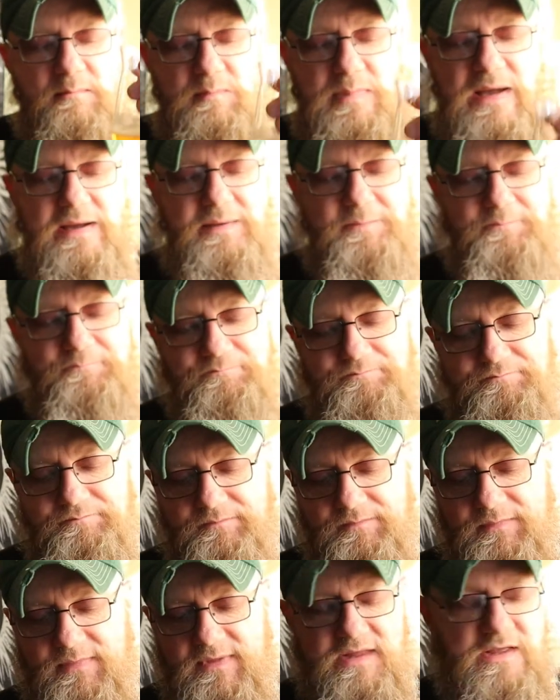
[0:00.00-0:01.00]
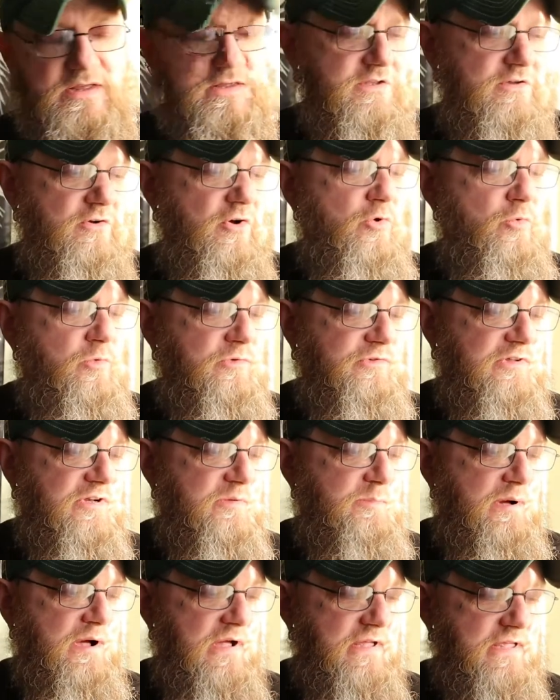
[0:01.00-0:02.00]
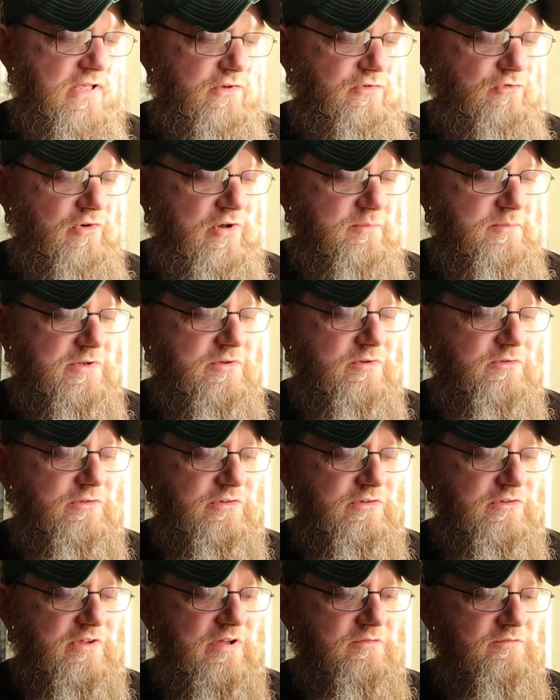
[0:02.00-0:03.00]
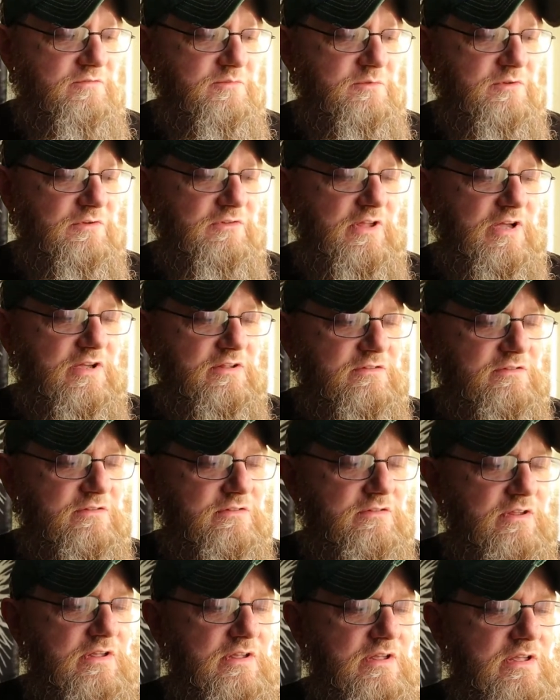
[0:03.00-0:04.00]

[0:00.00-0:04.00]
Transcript: But you're always going to pay extra because it's come from the States.